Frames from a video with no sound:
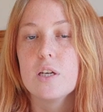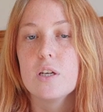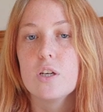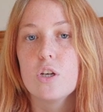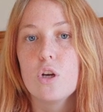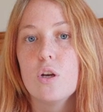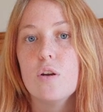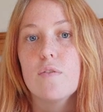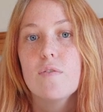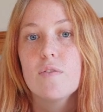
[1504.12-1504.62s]
that it
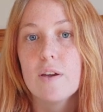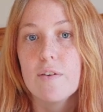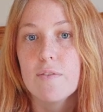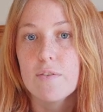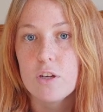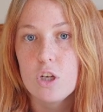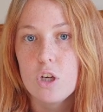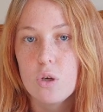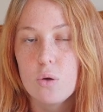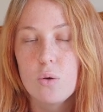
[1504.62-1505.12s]
could have
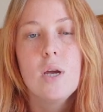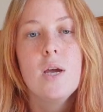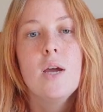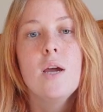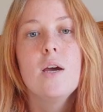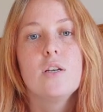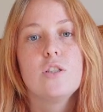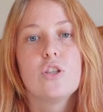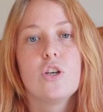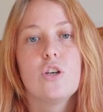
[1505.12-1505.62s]
given you
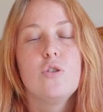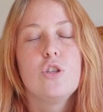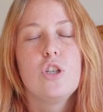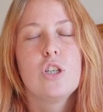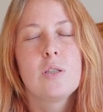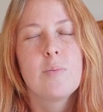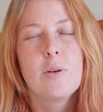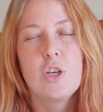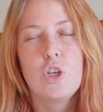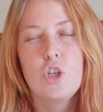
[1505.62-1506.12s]
so
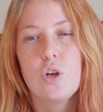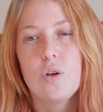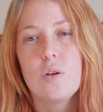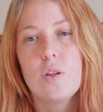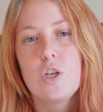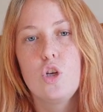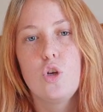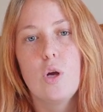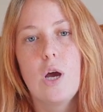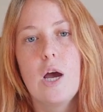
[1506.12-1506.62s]
just make sure
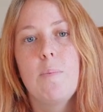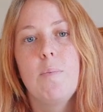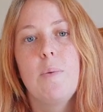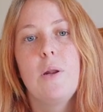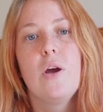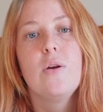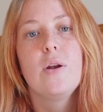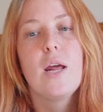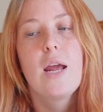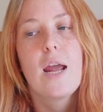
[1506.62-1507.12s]
that you
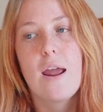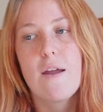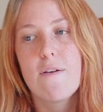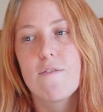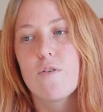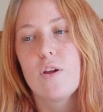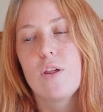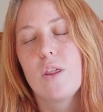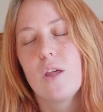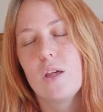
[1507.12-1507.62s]
upload
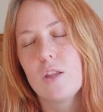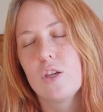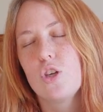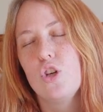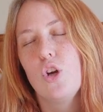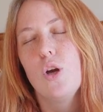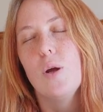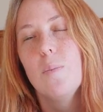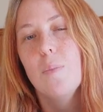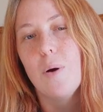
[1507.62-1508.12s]
everything that
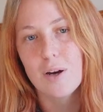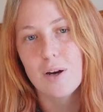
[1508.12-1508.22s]
you can